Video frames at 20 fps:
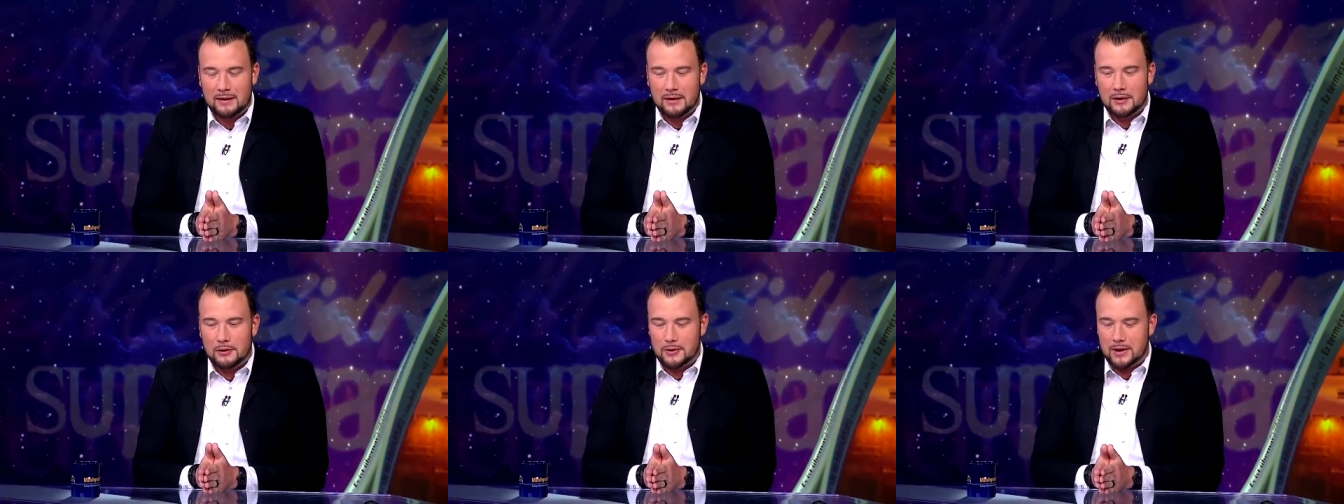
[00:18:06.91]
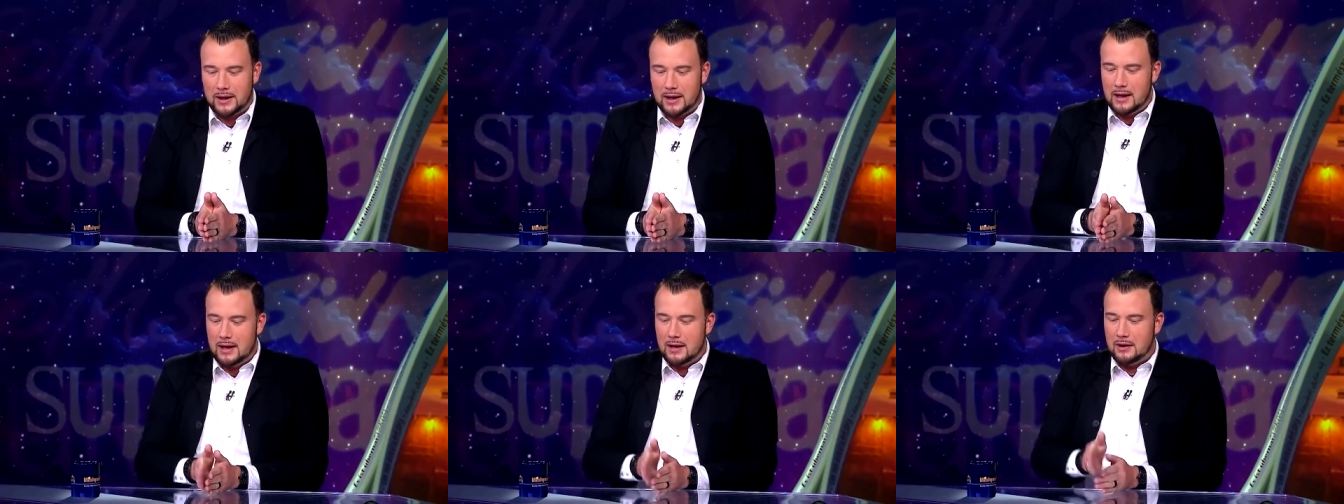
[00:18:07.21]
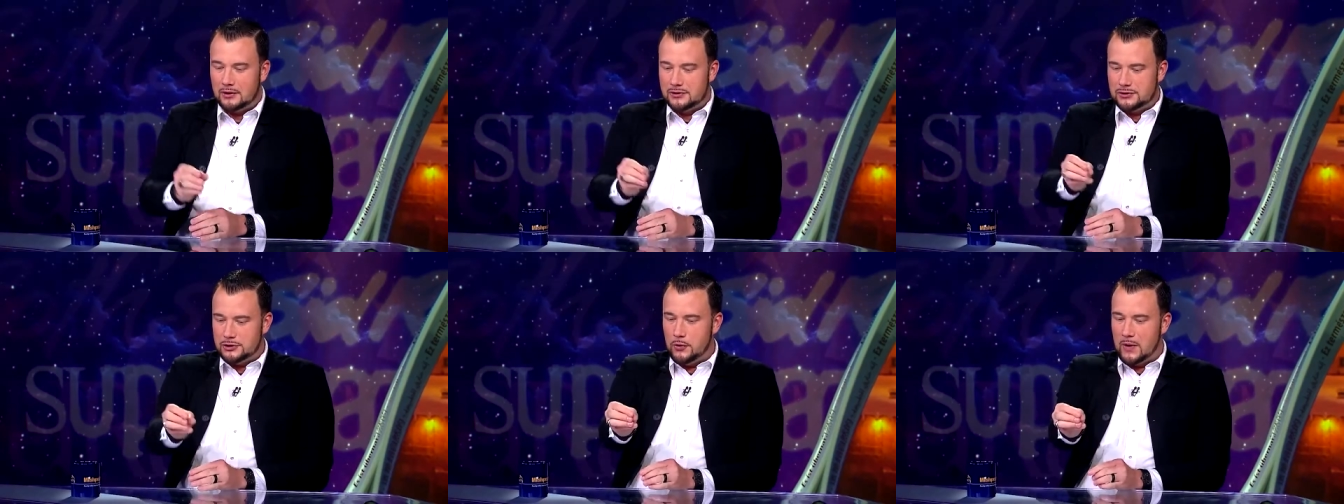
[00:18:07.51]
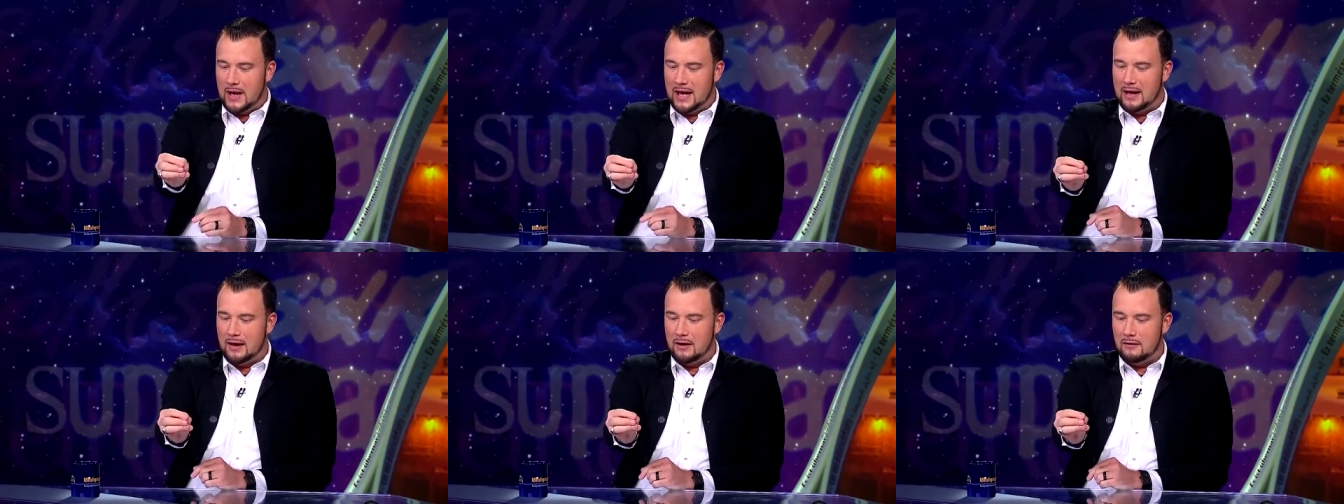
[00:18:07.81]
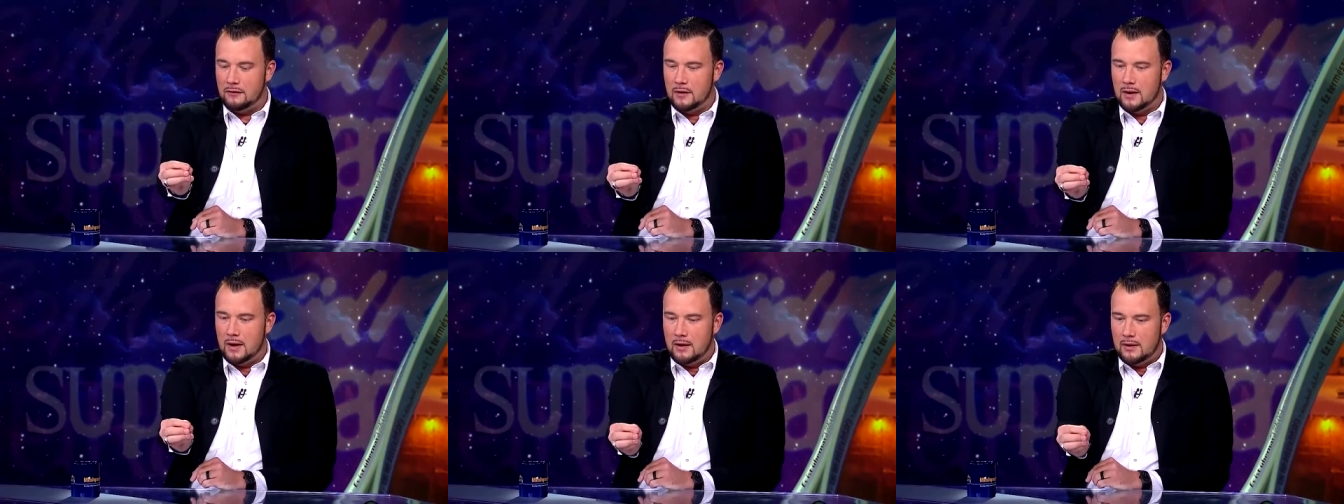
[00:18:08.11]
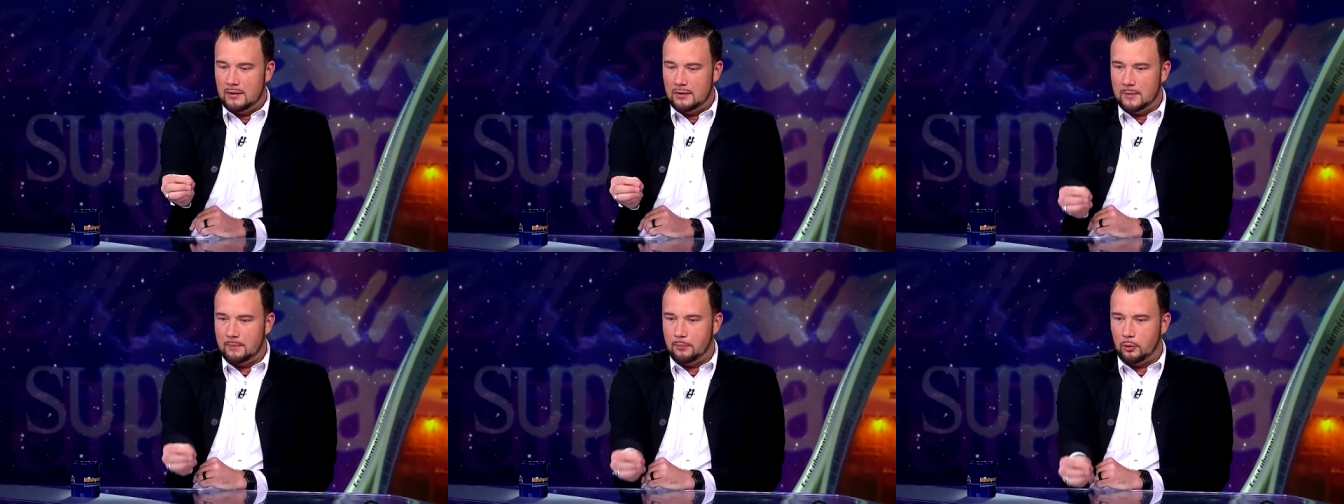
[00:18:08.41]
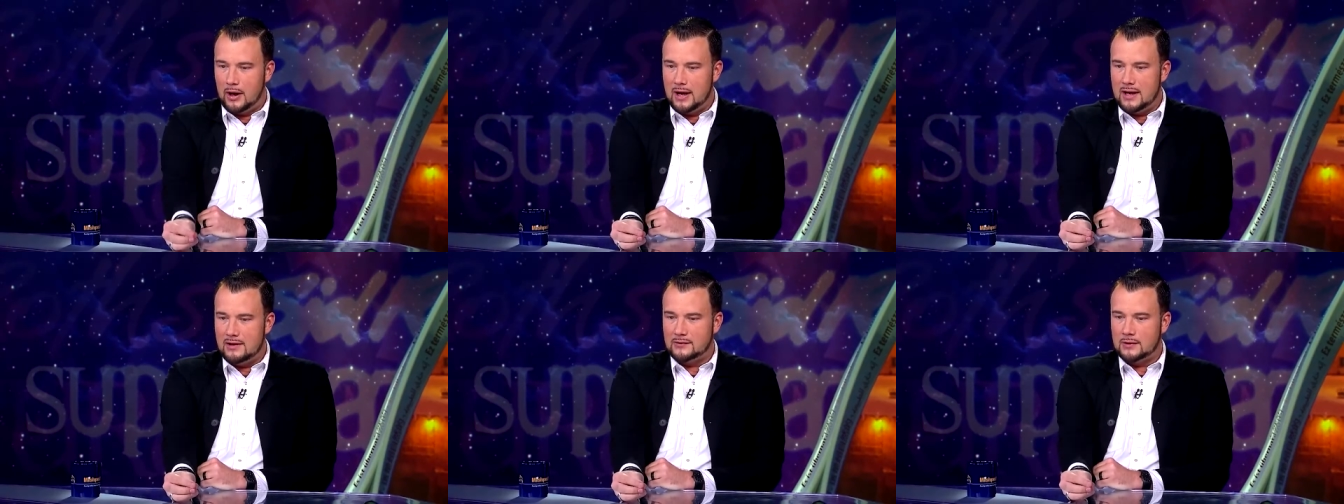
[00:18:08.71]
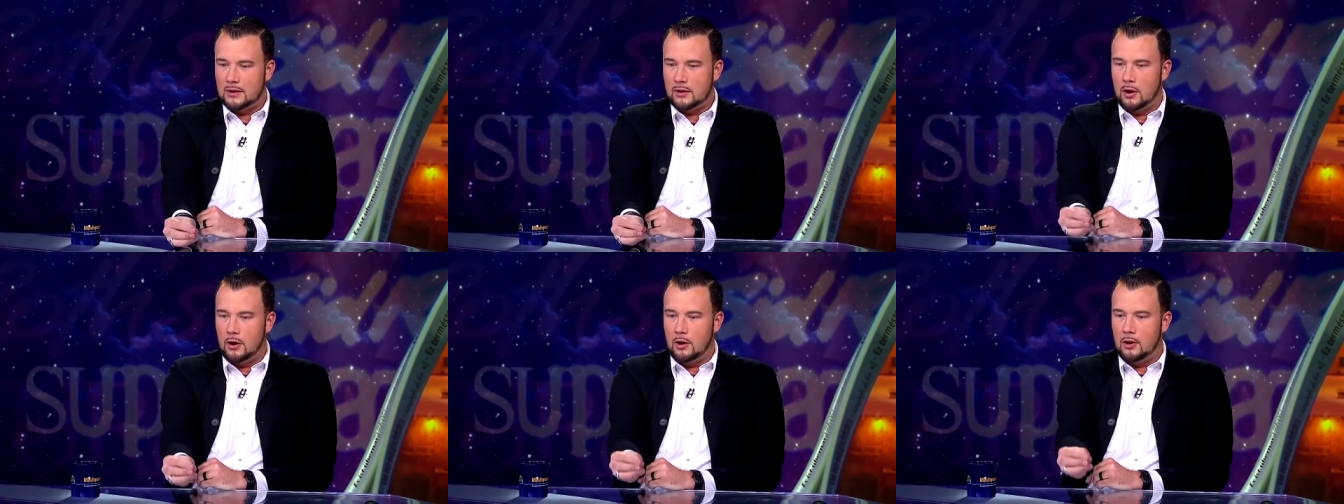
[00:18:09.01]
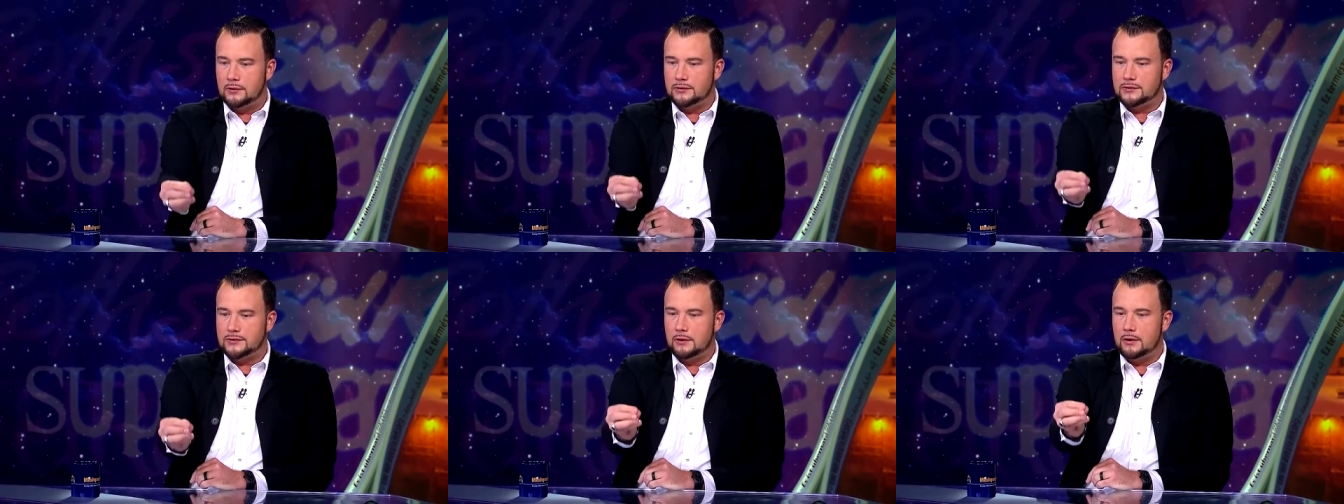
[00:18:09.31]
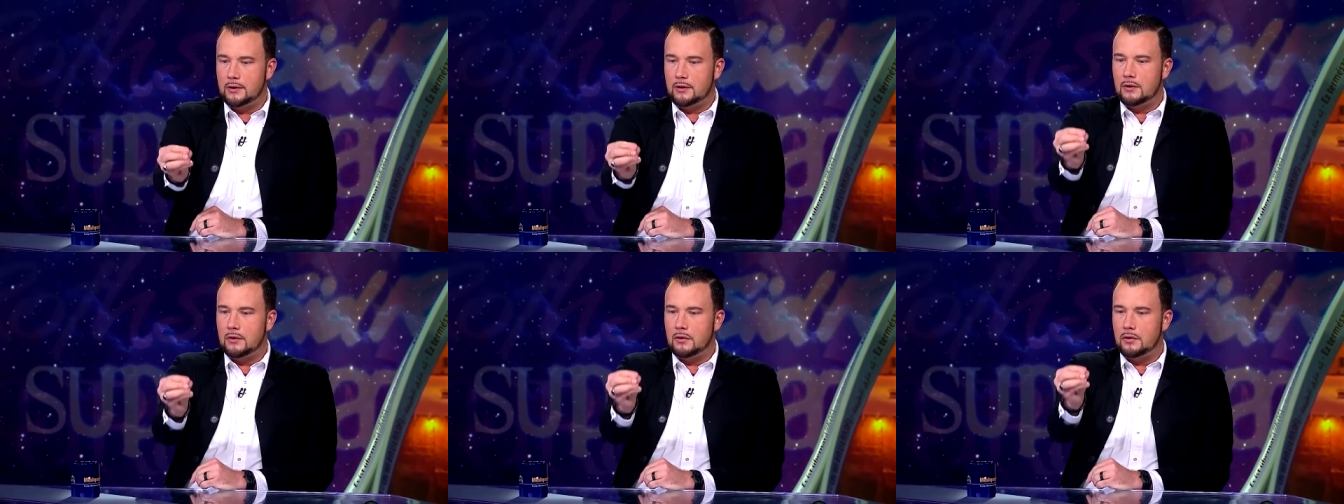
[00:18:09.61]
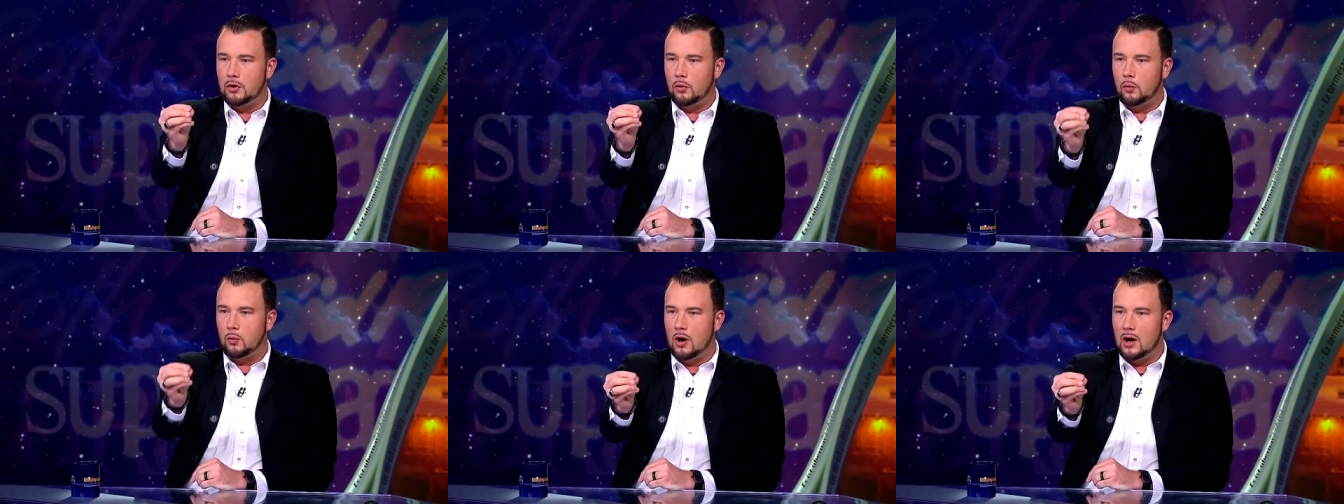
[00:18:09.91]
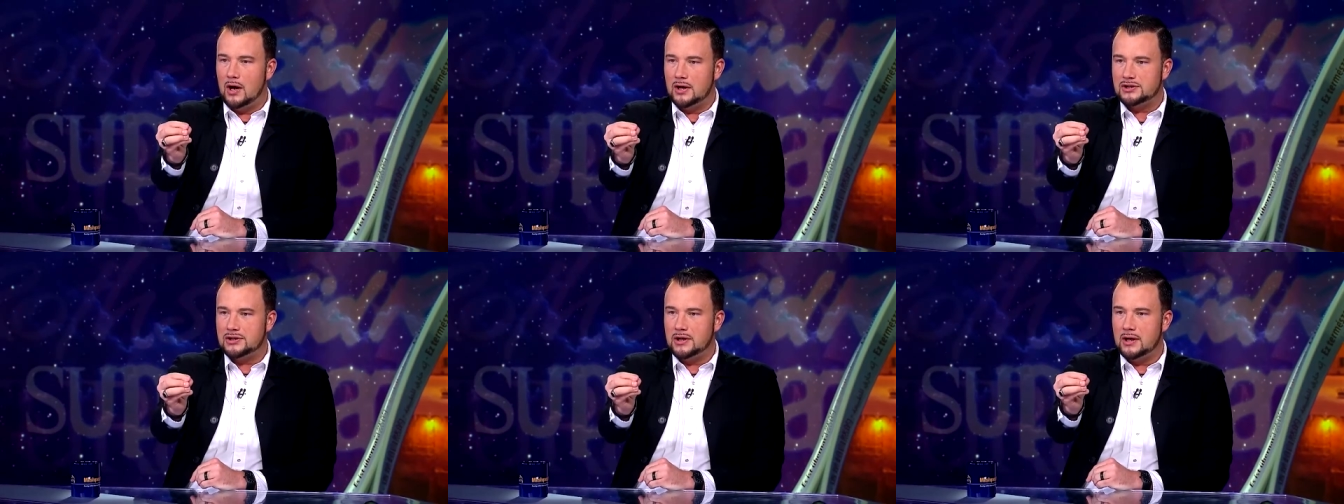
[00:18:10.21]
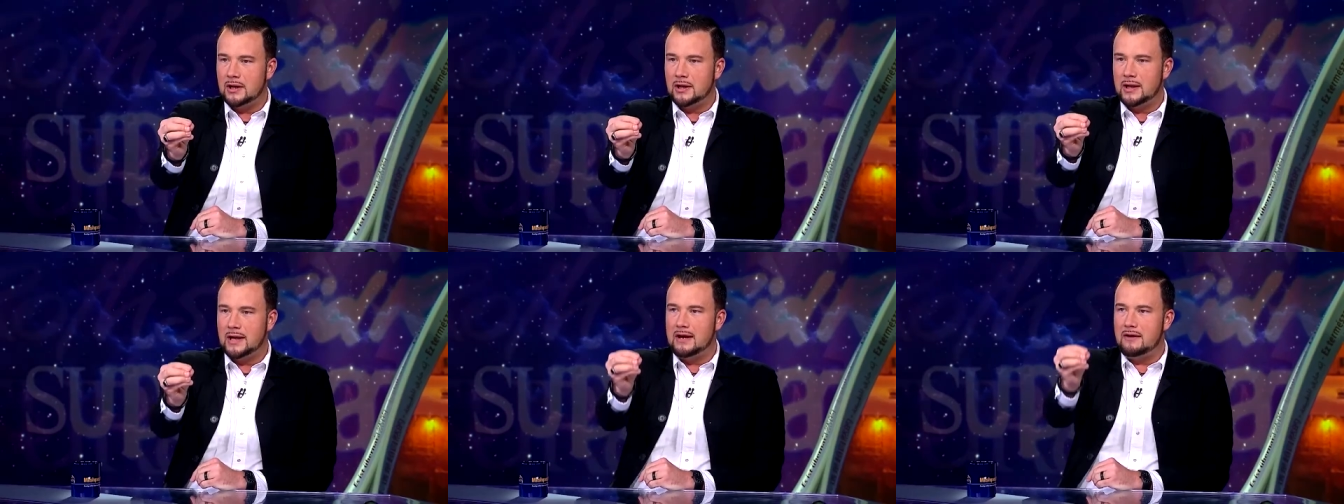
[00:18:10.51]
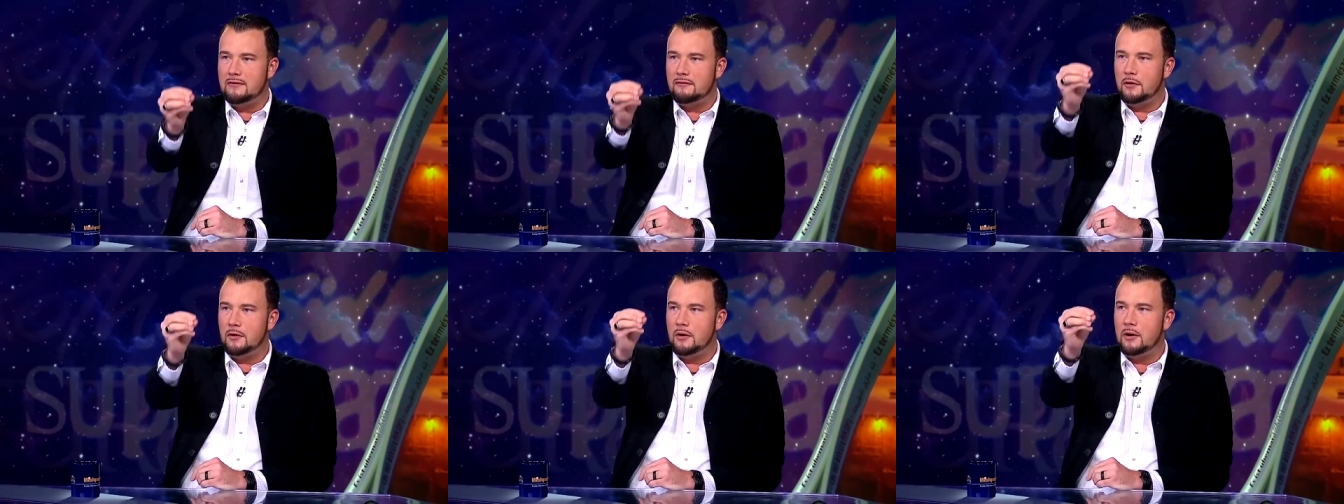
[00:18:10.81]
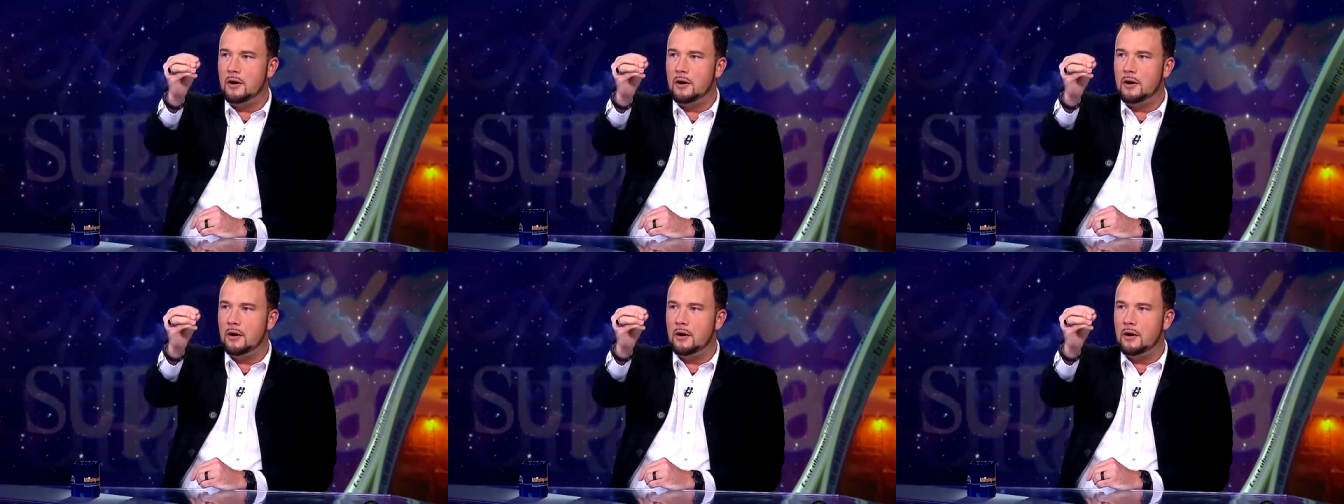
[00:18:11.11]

okay, because you have the brazen altar, the washing laver,